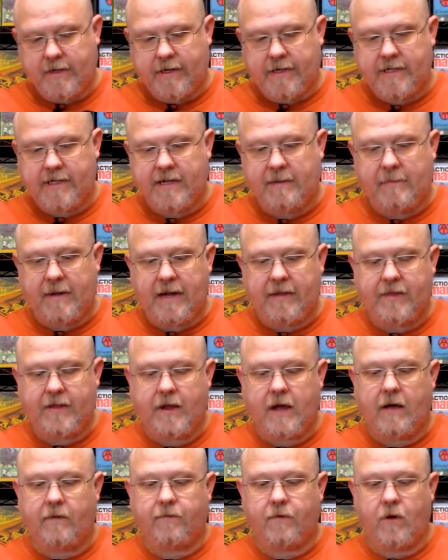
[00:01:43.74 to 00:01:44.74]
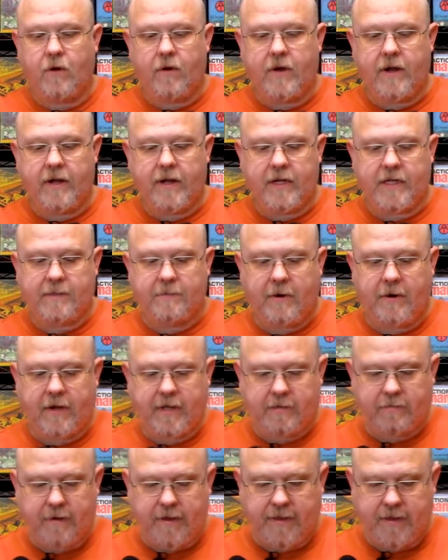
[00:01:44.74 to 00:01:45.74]
simulate the off-roading
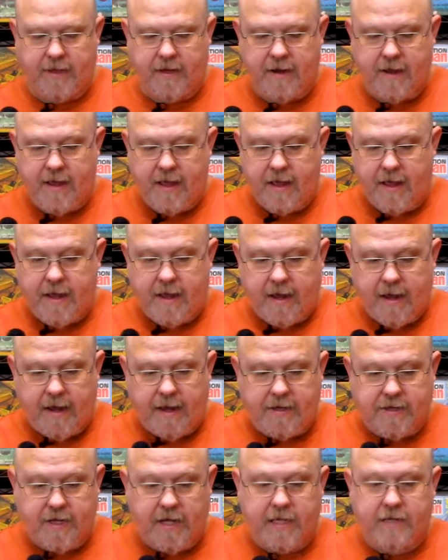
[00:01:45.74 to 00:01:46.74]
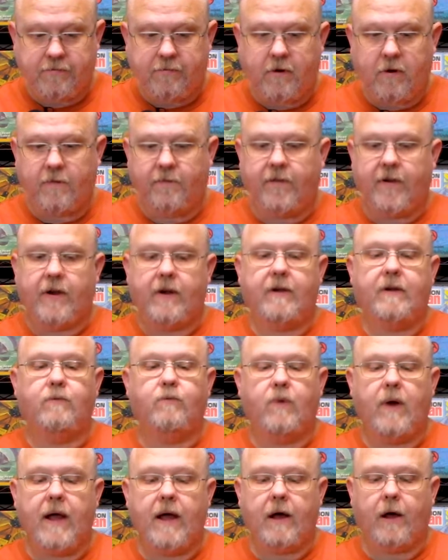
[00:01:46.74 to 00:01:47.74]
experience with it. It does roll very
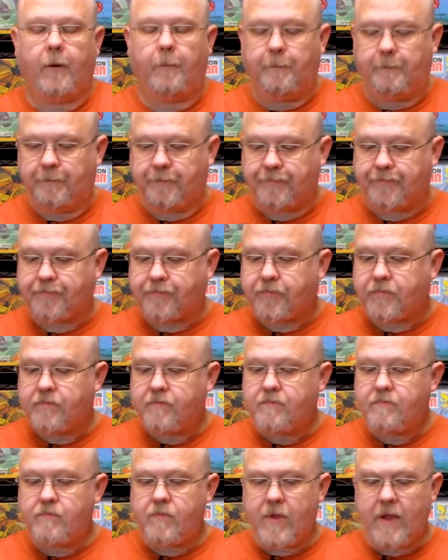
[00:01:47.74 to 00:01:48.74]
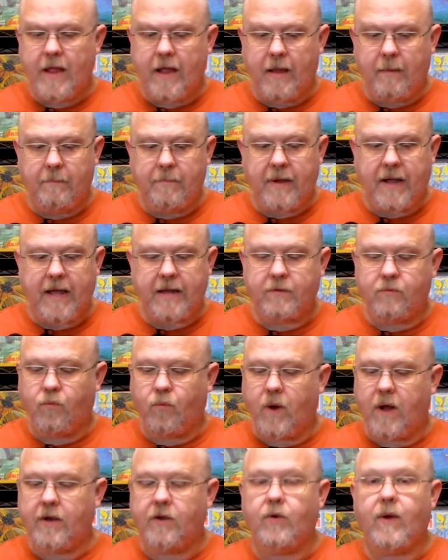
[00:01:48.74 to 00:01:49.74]
well, but
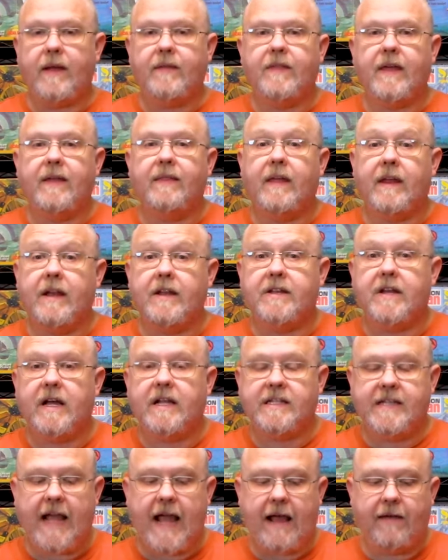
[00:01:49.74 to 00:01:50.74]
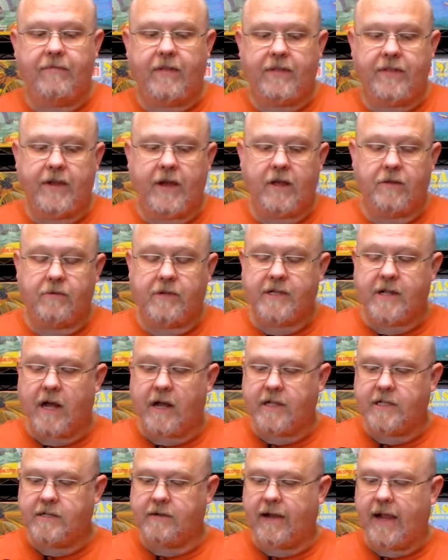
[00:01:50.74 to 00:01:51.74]
one great thing that it does have that the other ones
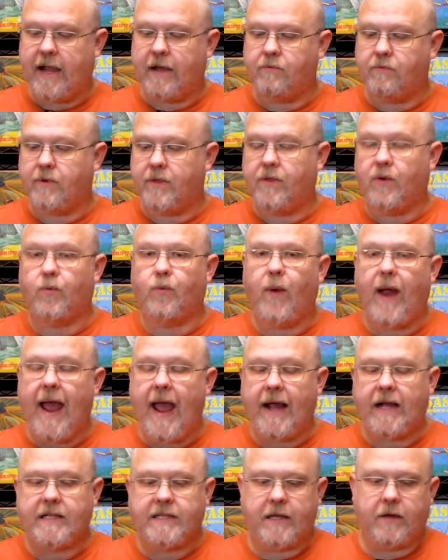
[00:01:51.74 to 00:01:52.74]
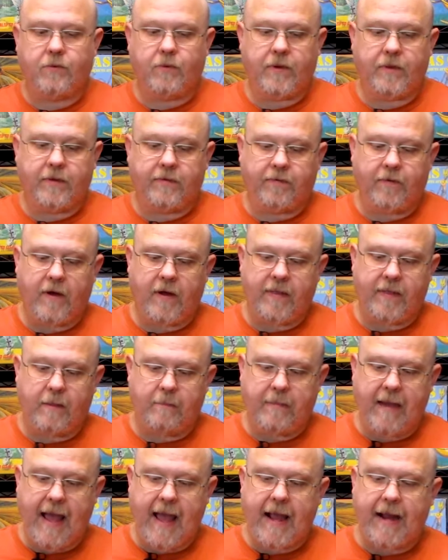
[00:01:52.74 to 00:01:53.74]
also had were the racks that were in the front and the
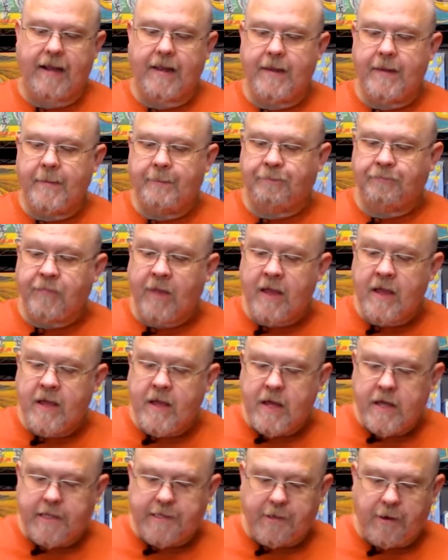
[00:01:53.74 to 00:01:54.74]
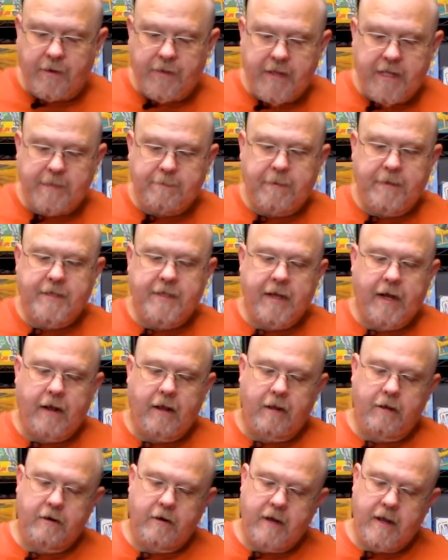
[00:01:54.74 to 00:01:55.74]
back. So on this
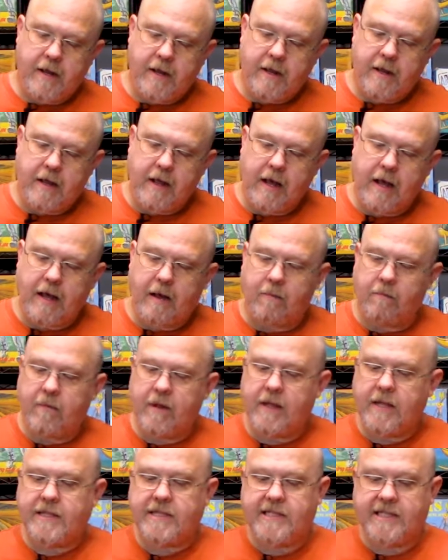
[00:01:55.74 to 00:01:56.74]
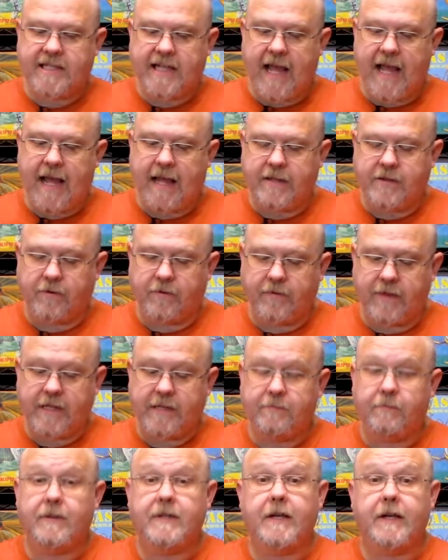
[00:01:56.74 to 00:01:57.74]
particular set, or this
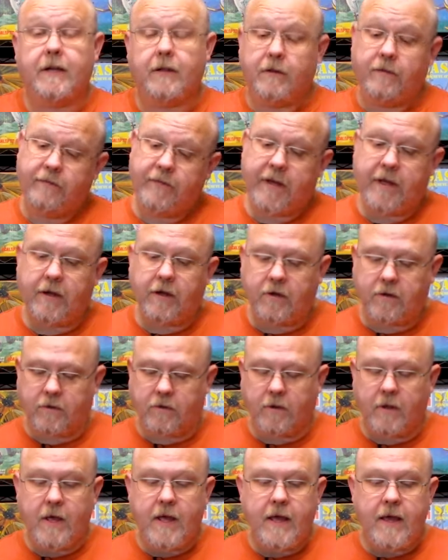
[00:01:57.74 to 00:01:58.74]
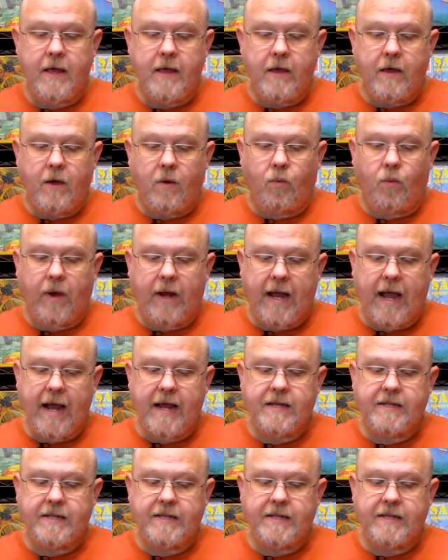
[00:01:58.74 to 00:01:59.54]
particular vehicle, what I